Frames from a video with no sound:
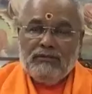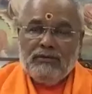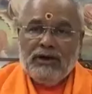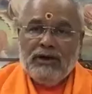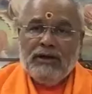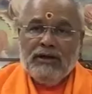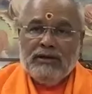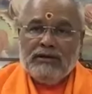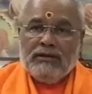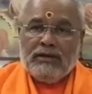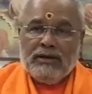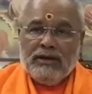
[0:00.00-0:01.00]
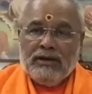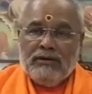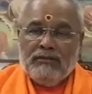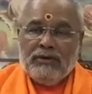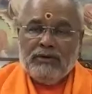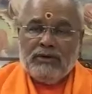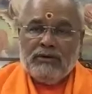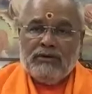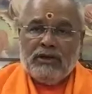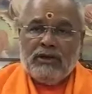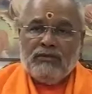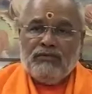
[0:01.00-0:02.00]
Why it is rare?
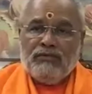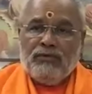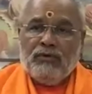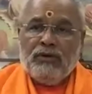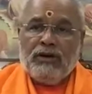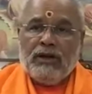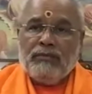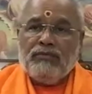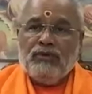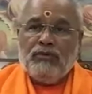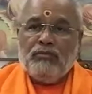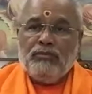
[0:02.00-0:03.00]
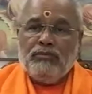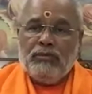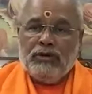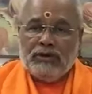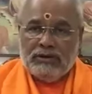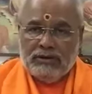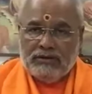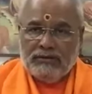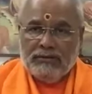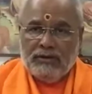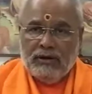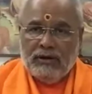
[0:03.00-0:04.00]
Because there are four types of birth:
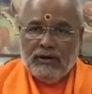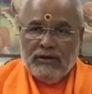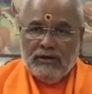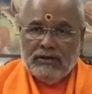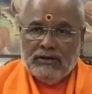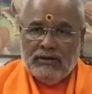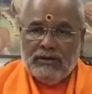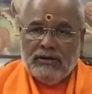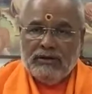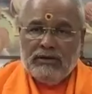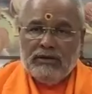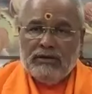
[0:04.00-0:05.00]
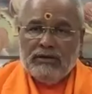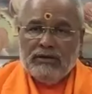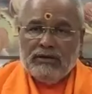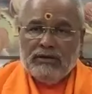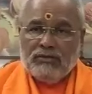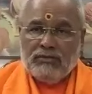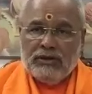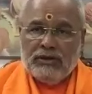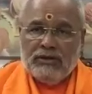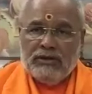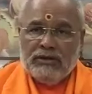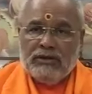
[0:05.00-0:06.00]
Andaja,
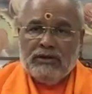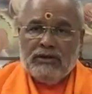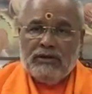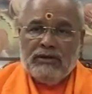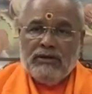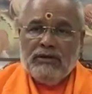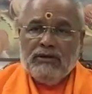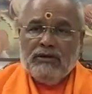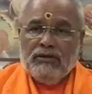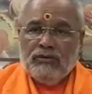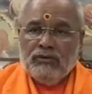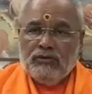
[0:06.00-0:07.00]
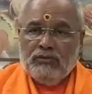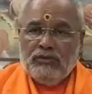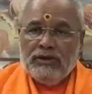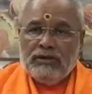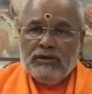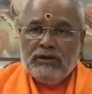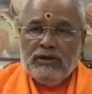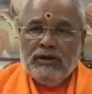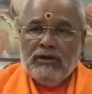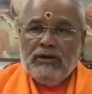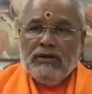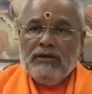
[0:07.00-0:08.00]
Svedaja,
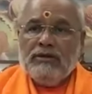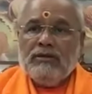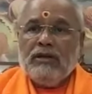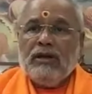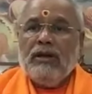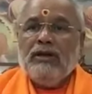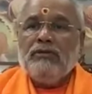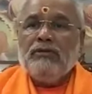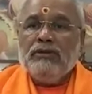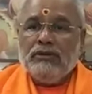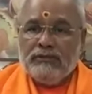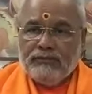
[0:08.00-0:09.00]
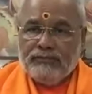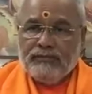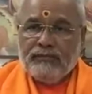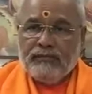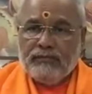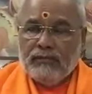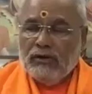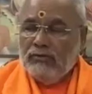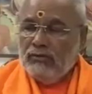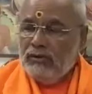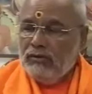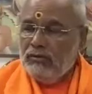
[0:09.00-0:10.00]
Udbhija, Jarayuja.
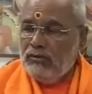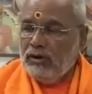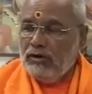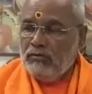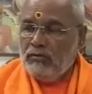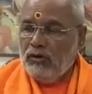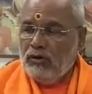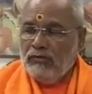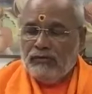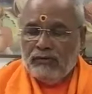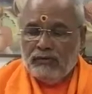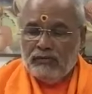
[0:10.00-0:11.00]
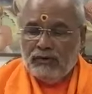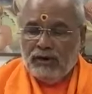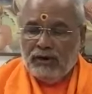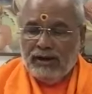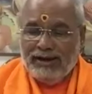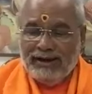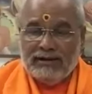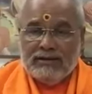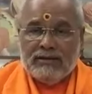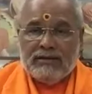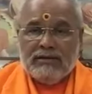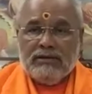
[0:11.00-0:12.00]
One who are born from the
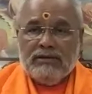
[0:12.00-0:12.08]
eggs,